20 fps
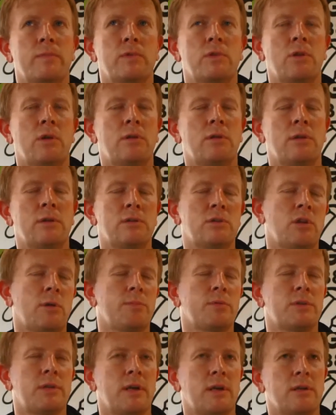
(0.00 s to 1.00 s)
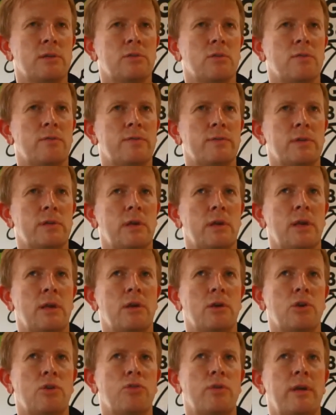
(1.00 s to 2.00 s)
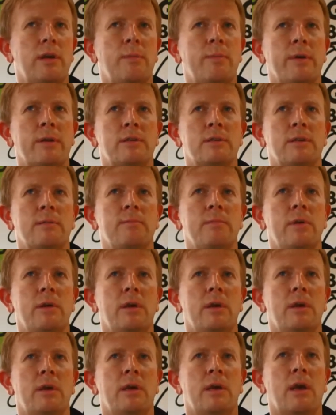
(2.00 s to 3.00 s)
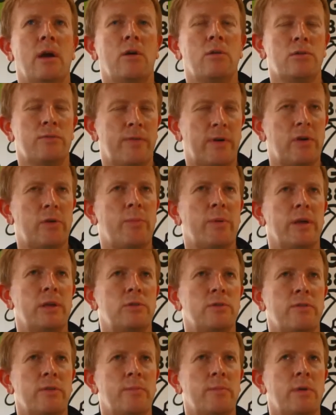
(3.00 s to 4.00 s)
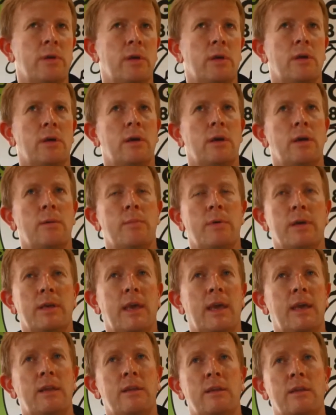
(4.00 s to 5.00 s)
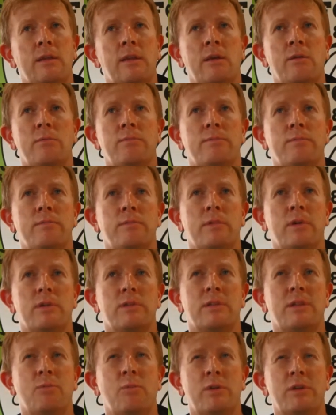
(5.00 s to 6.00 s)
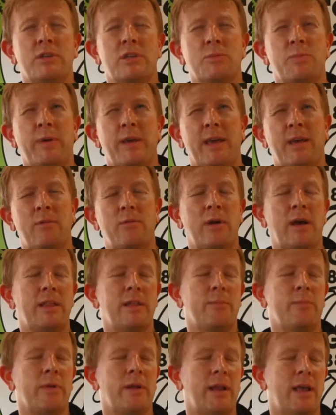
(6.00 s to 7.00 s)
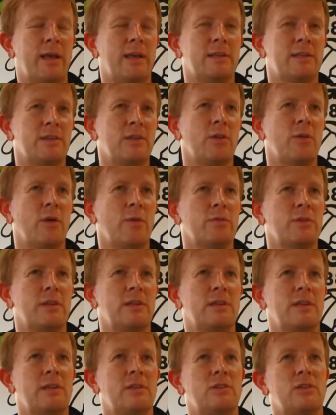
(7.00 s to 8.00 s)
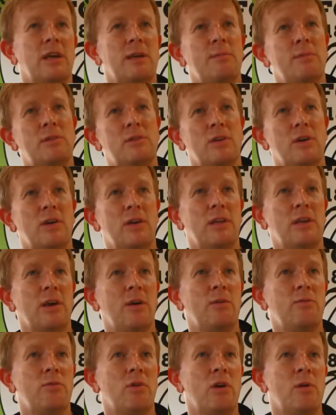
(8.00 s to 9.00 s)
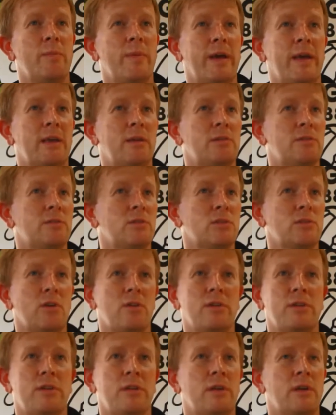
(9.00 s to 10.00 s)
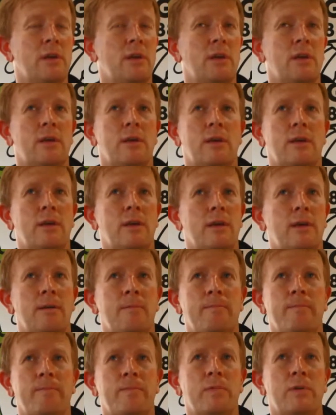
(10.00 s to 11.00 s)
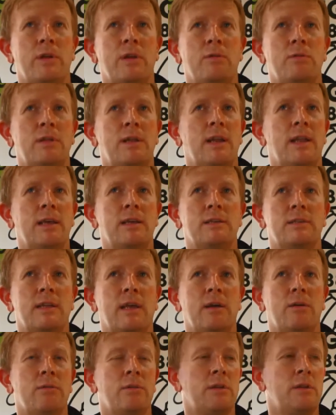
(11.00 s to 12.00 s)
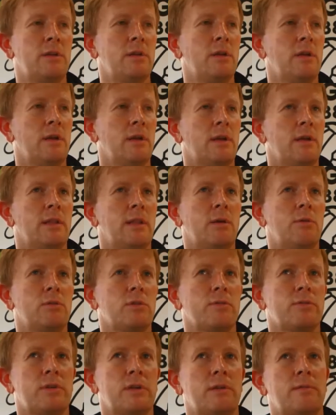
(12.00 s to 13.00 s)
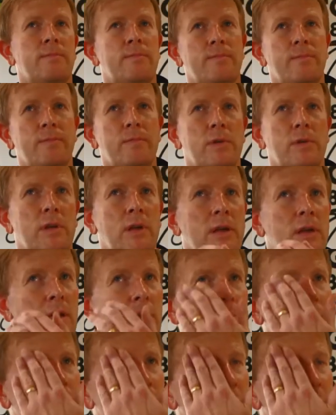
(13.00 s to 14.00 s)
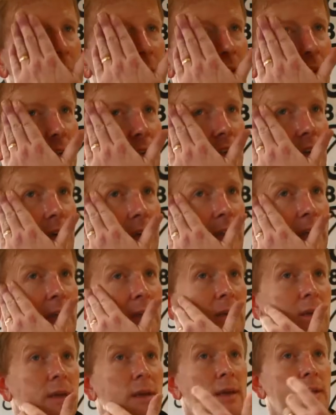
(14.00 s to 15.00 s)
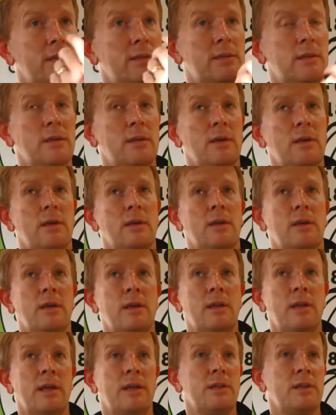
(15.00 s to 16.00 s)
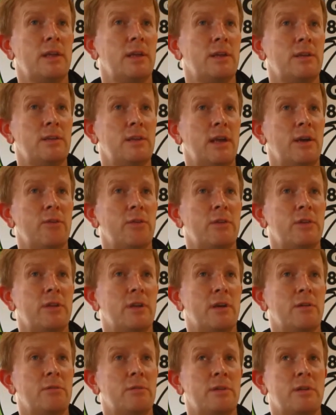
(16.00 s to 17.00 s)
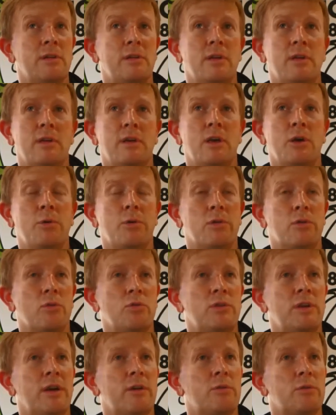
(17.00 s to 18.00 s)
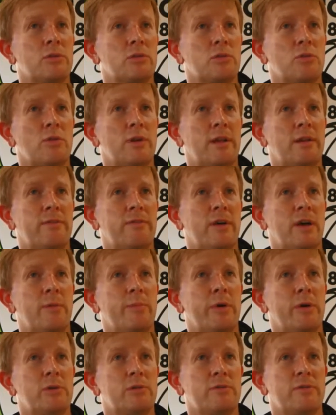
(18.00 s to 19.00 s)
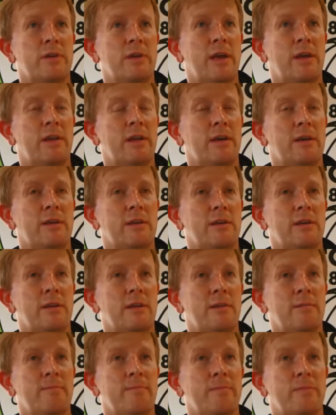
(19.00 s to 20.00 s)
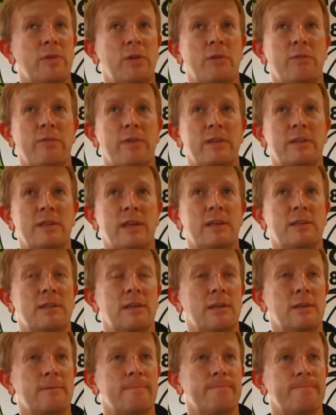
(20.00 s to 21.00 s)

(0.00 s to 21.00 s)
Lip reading: not a stop-start sort of career, but I was very pleased with him. Again, I didn't want to just pick out other players. Obviously Jamie Turley going right back is solid. Didn't let us down, and there was obviously Eddie Shoddy and Yared. And who would have thought Yared would have scored at the far post with a header? Fantastic.